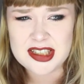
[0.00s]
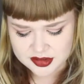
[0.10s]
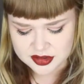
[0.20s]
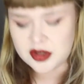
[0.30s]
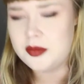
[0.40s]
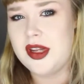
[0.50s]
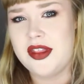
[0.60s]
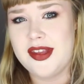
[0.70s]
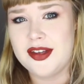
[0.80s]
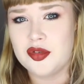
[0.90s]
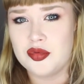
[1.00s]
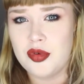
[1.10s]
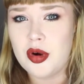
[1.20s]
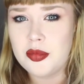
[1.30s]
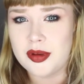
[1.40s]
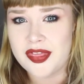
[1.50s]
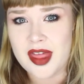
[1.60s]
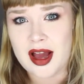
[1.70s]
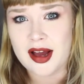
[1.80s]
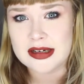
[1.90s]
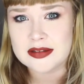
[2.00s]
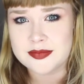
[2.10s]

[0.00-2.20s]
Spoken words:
So many things wrong with that.